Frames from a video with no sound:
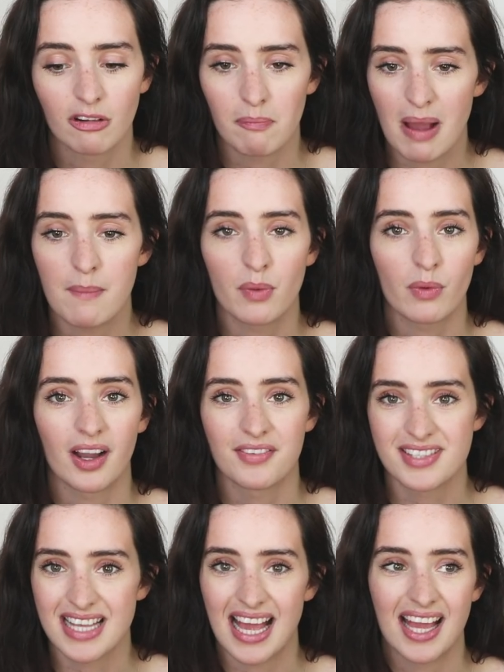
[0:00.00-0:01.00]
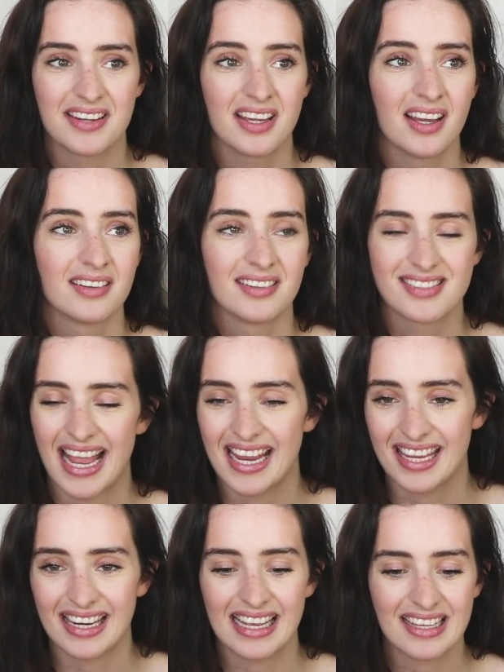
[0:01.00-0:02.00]
Remember what I've said, to
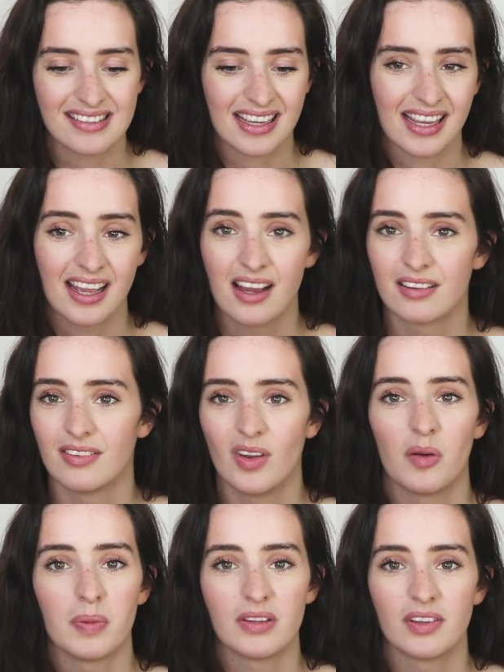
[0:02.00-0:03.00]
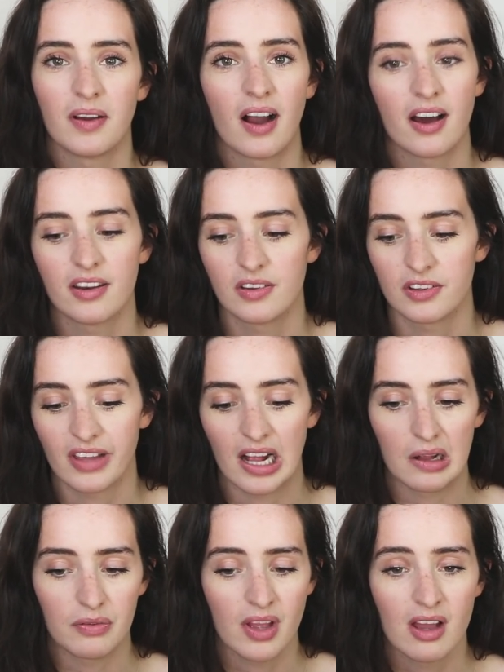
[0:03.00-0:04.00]
take it easy, to not be too hard on
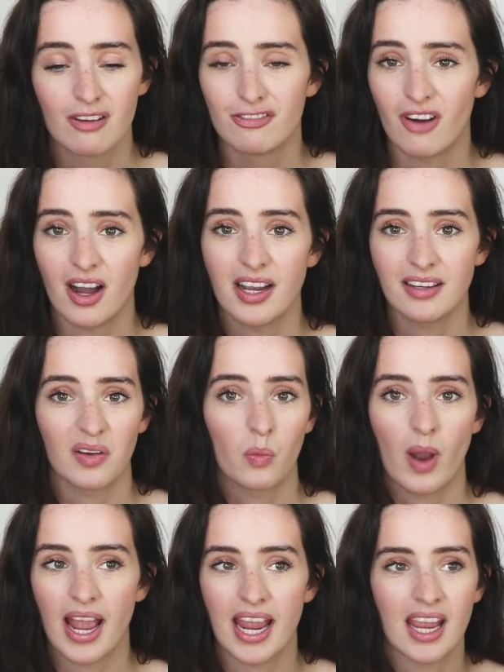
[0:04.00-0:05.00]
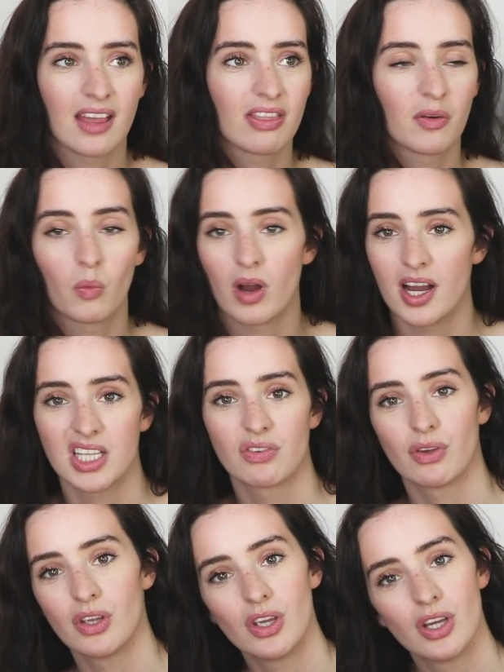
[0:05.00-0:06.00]
yourself. Find a way that works
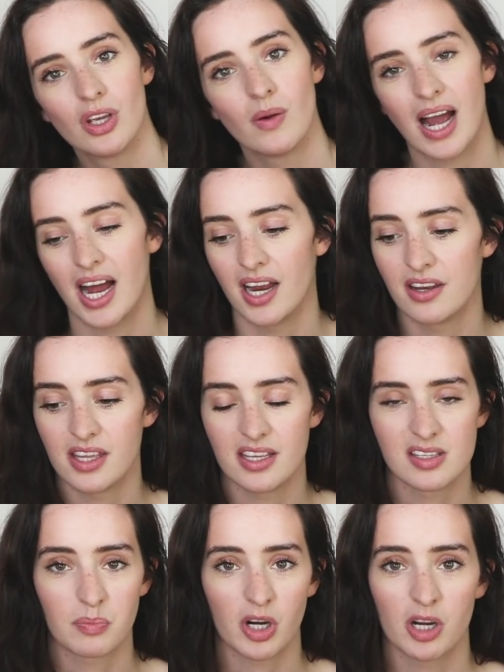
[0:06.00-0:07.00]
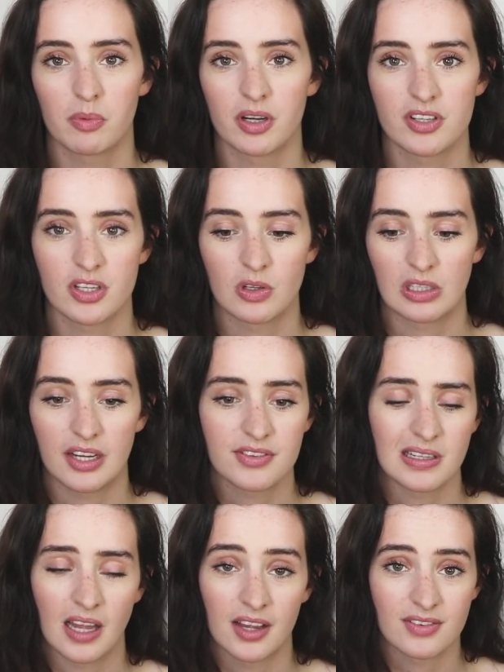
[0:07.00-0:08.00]
for you and that is appropriate to your
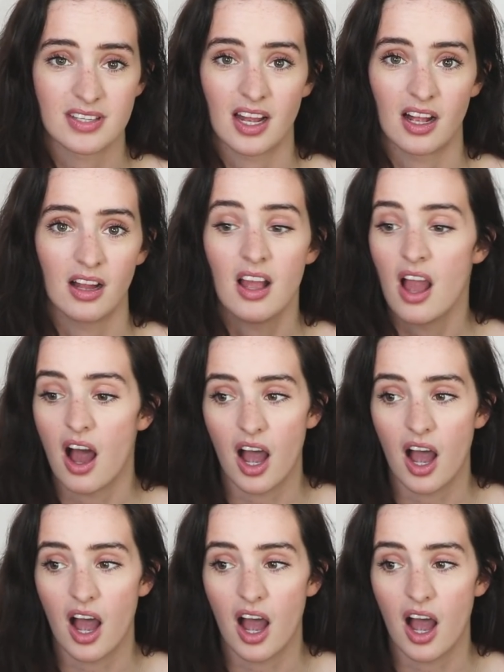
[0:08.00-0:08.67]
lifestyle.